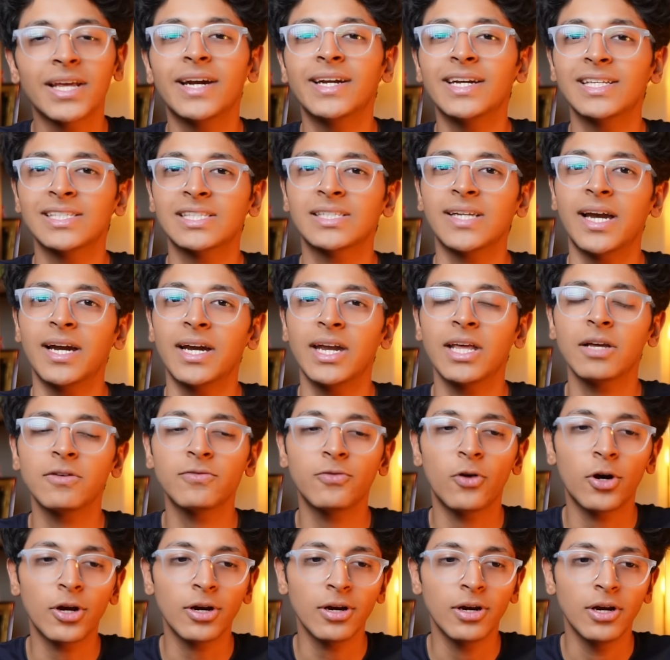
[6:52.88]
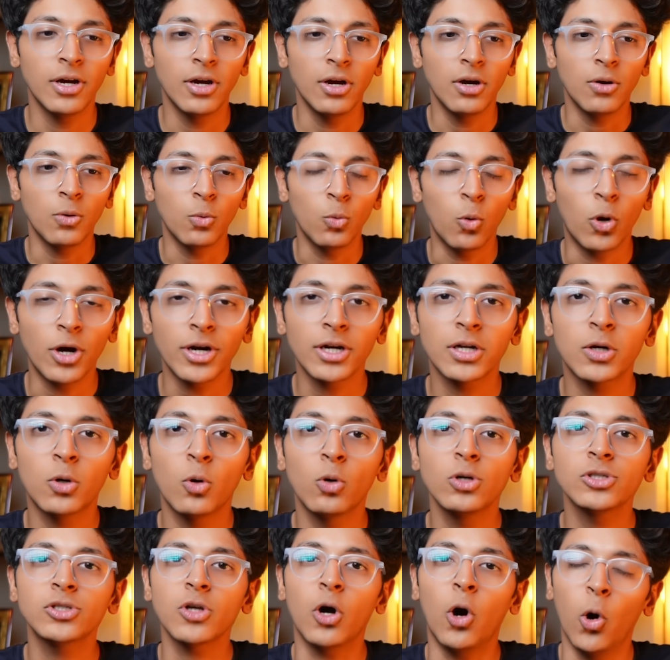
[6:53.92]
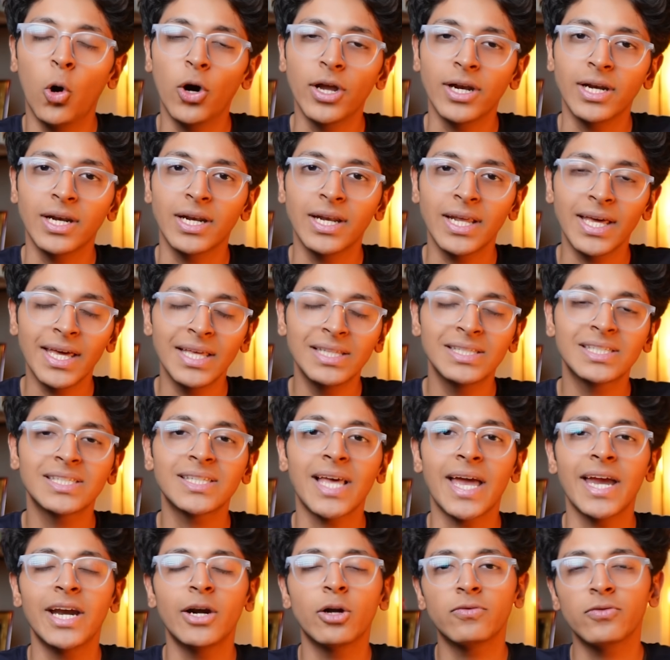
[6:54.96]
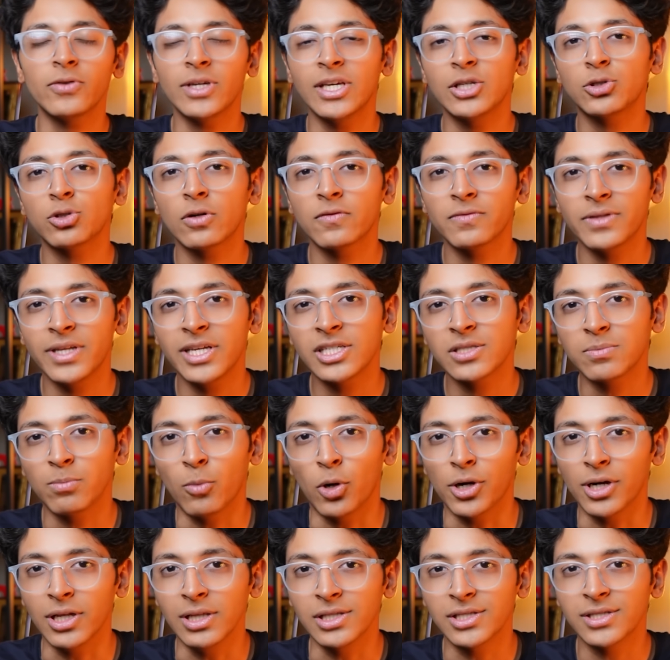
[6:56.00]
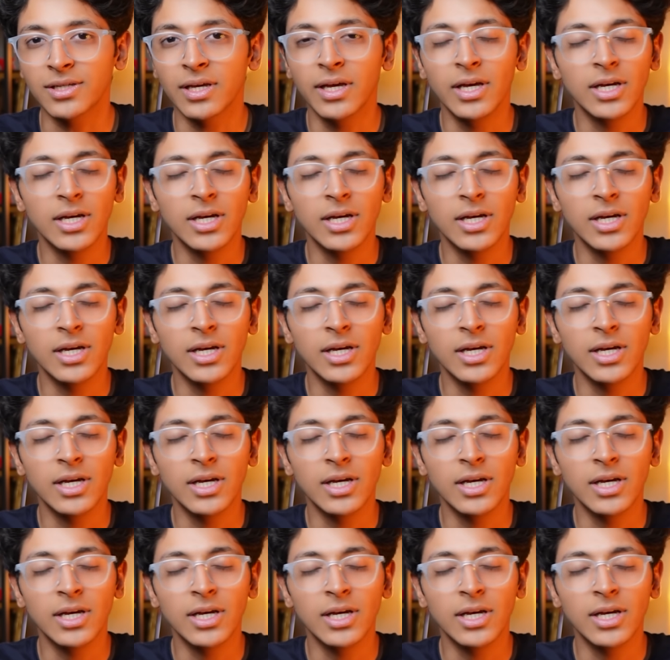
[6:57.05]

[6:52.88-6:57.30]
understanding for what goes on inside of each of these models.